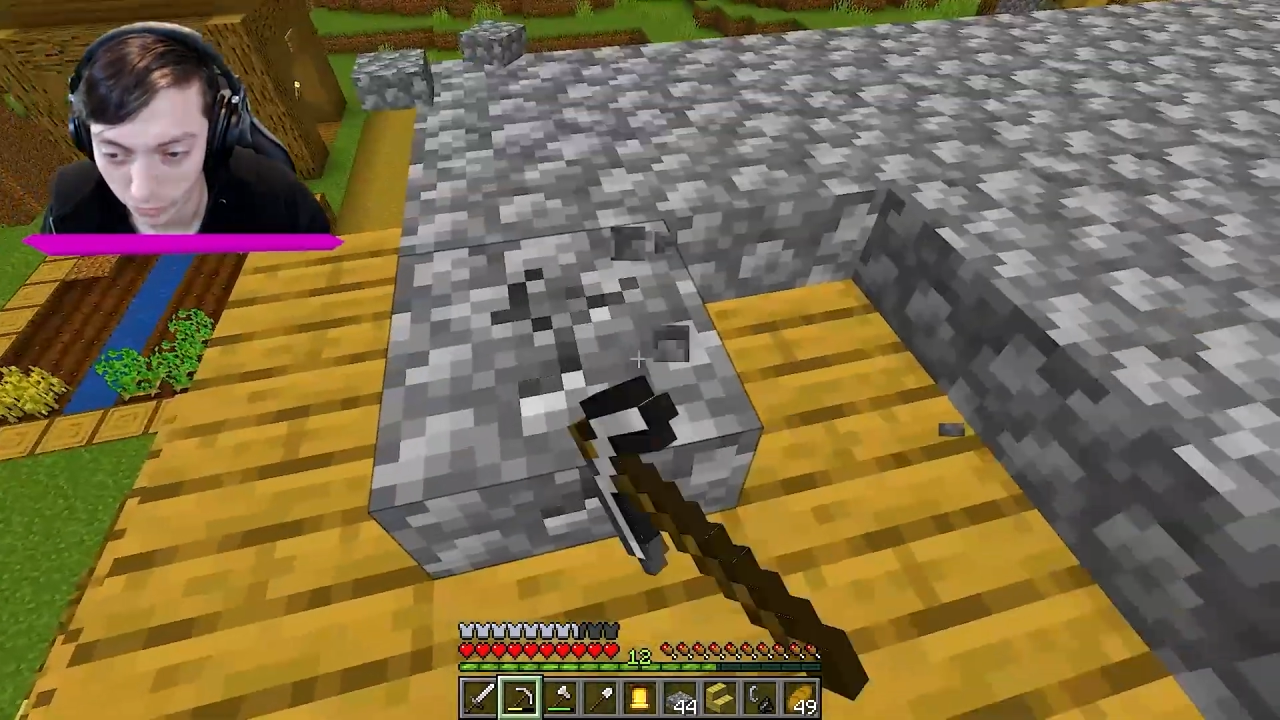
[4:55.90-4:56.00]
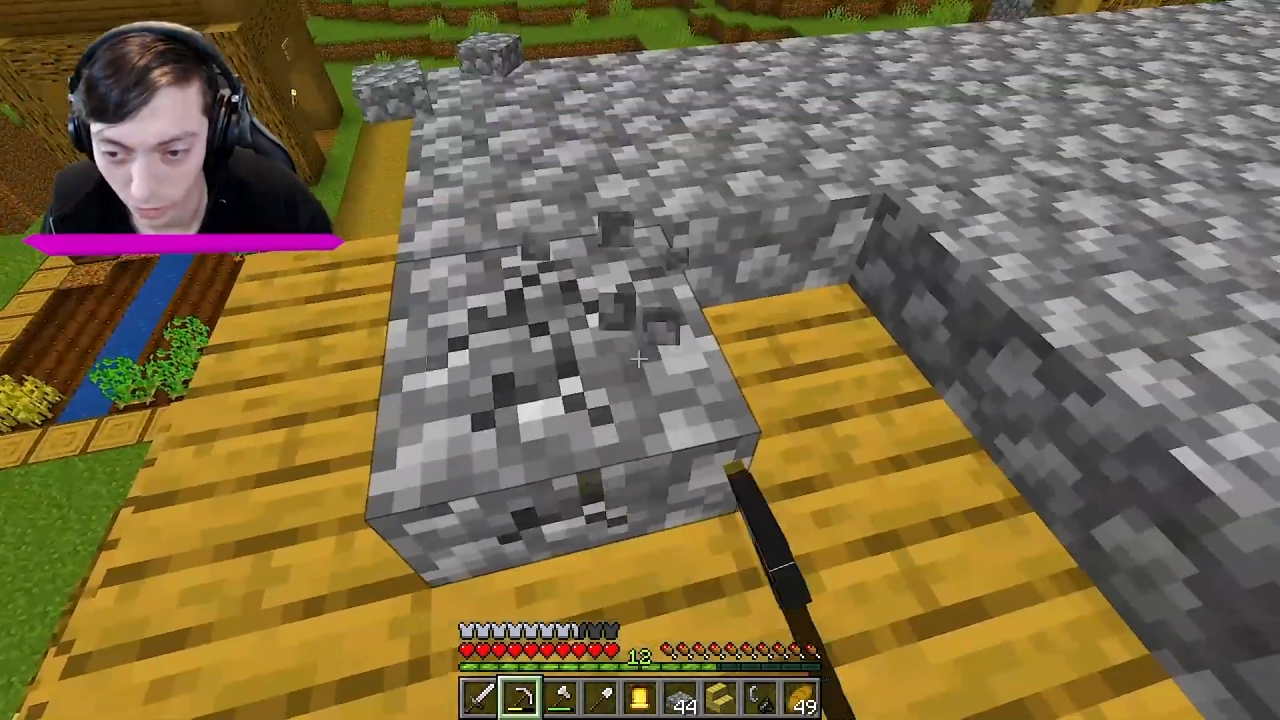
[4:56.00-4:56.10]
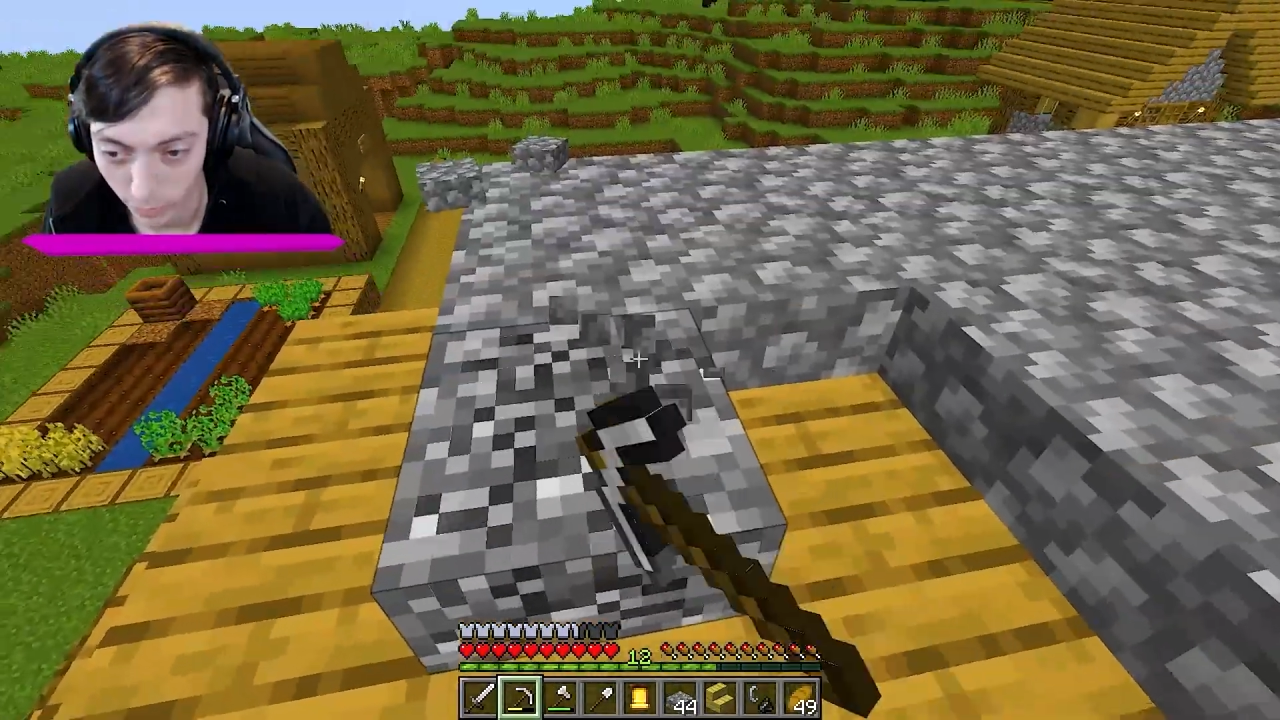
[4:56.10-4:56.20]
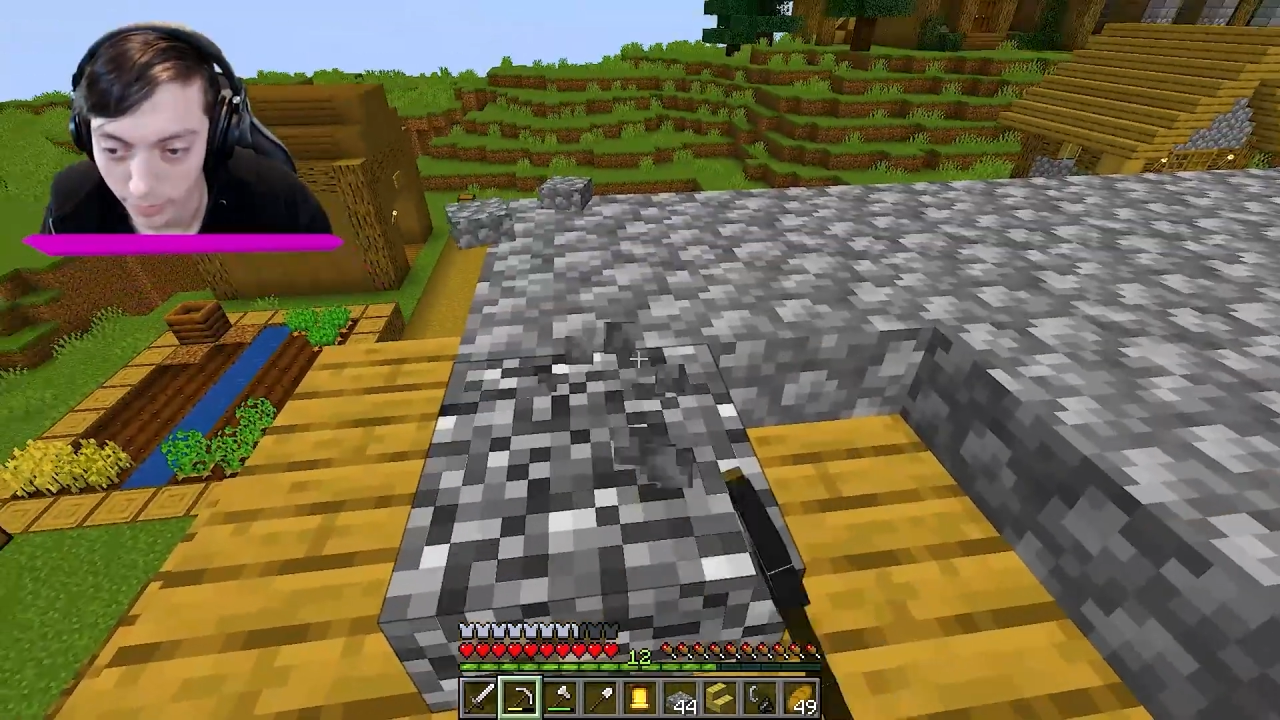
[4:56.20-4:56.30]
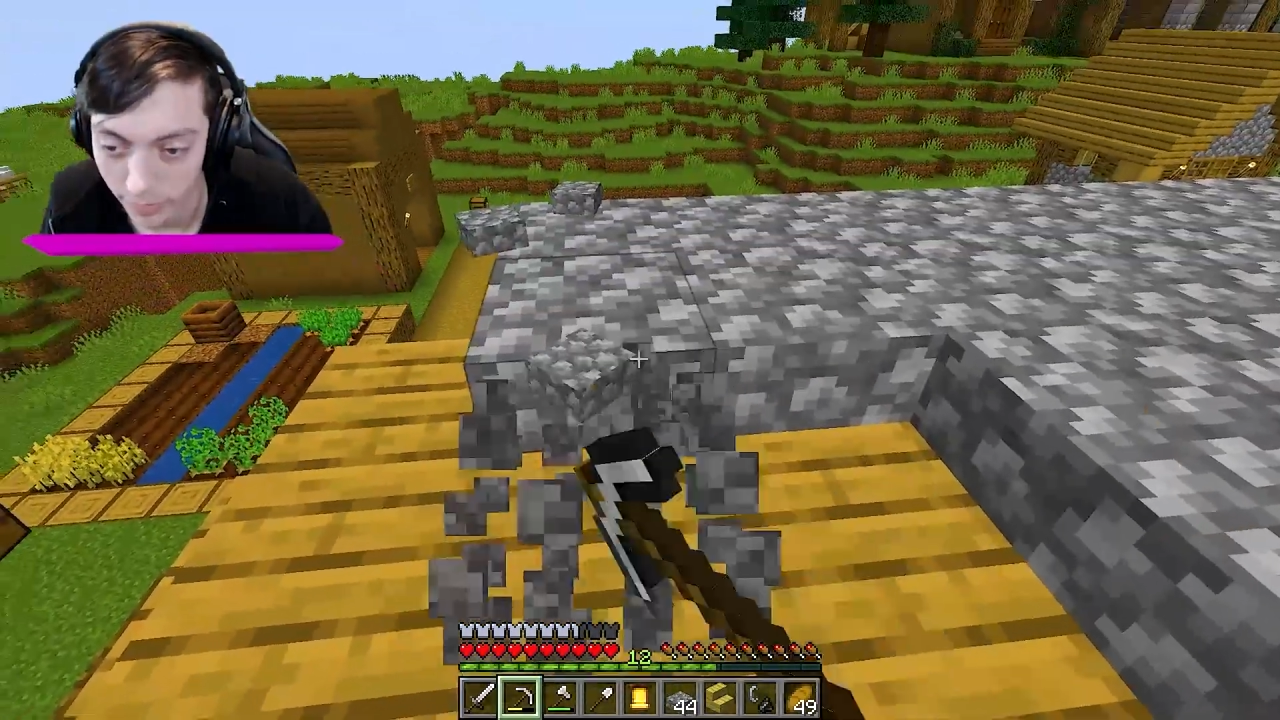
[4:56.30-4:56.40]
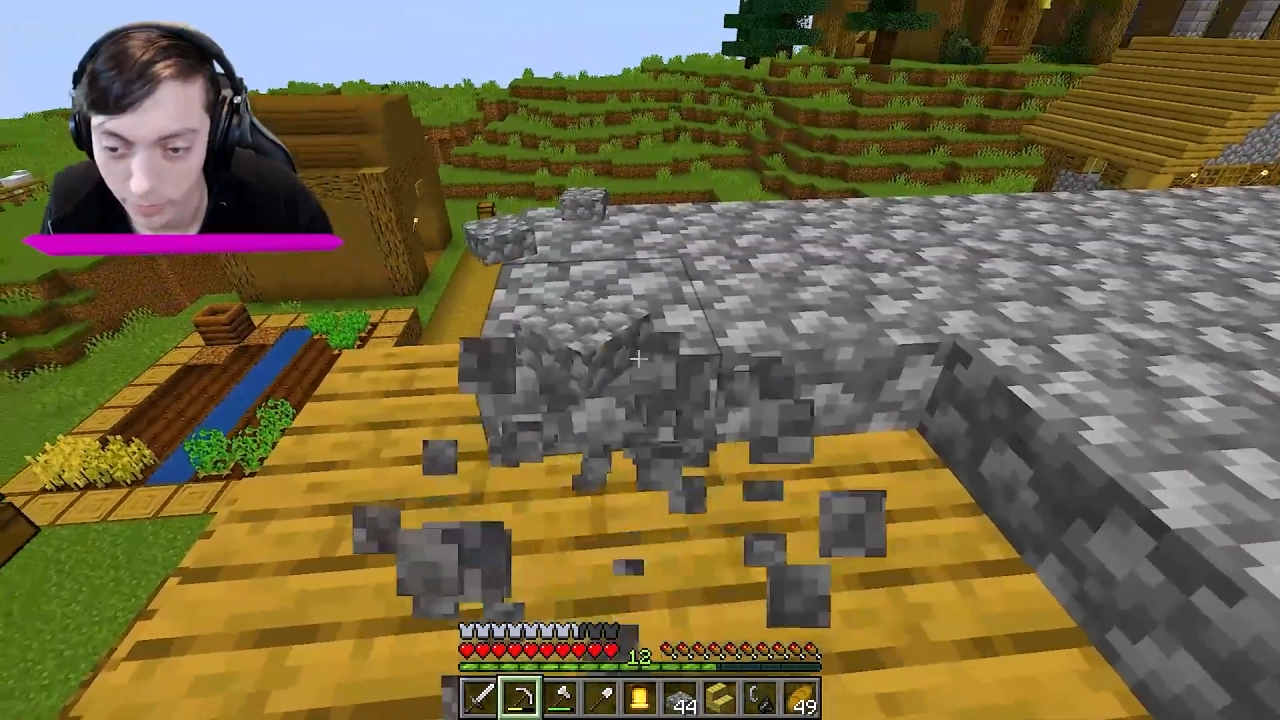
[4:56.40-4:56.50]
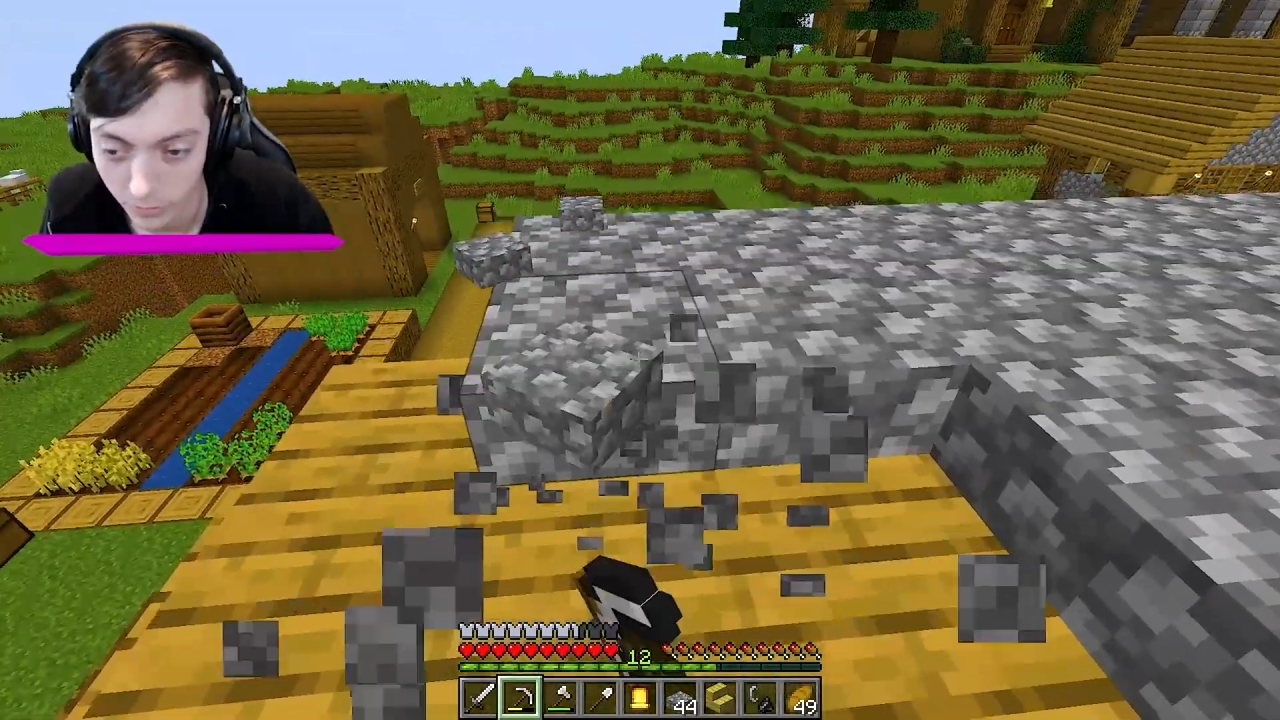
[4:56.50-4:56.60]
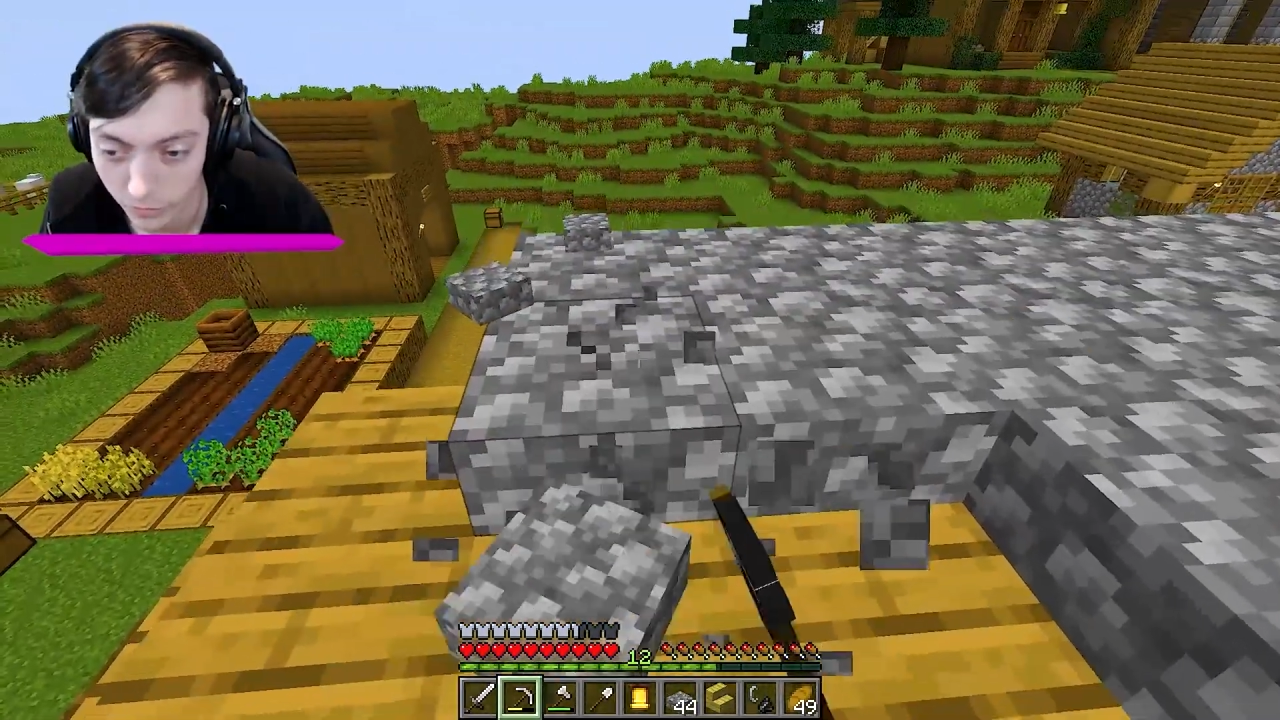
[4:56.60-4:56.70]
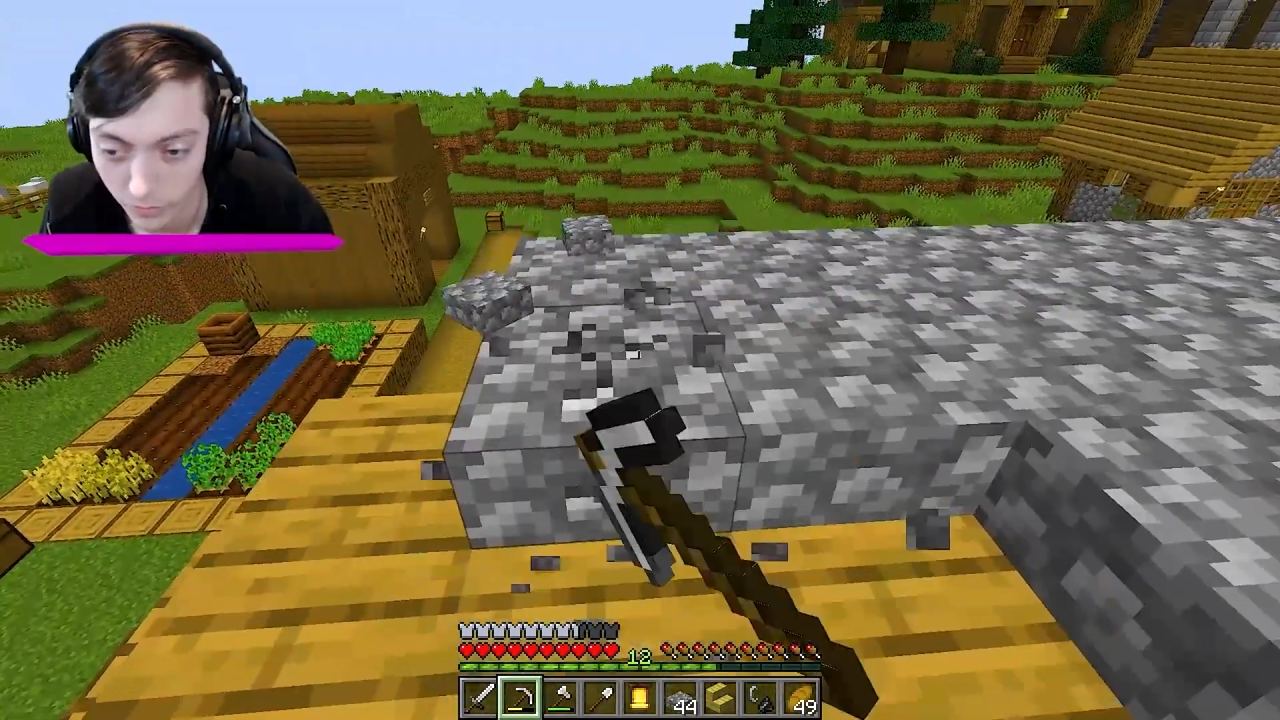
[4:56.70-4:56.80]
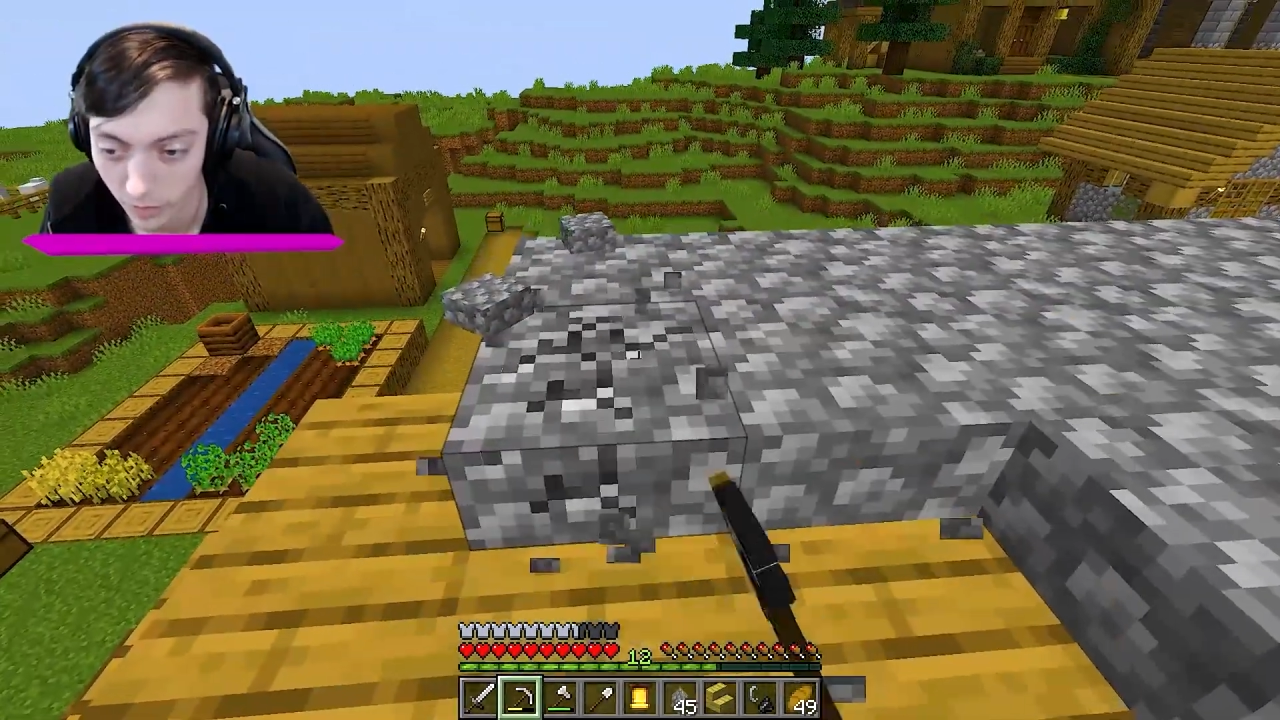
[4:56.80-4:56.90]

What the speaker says: going, because